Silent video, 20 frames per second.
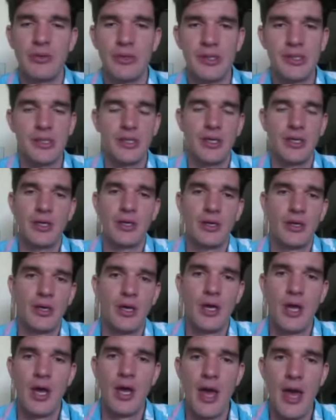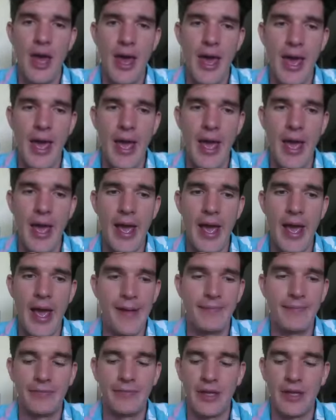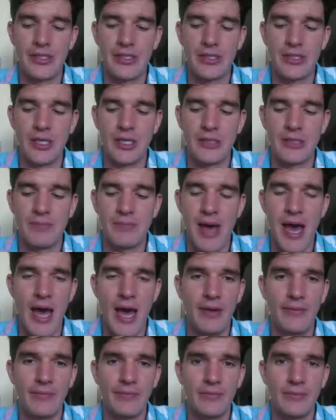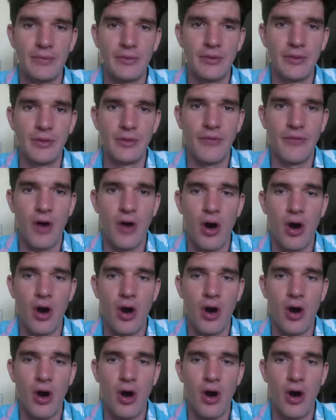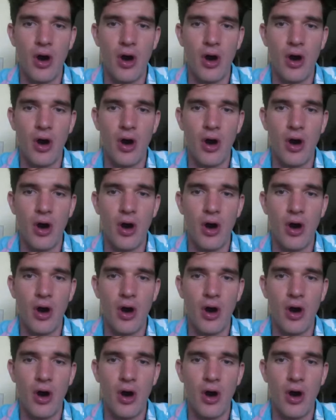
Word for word: UNC. And it's just, it's bad way around.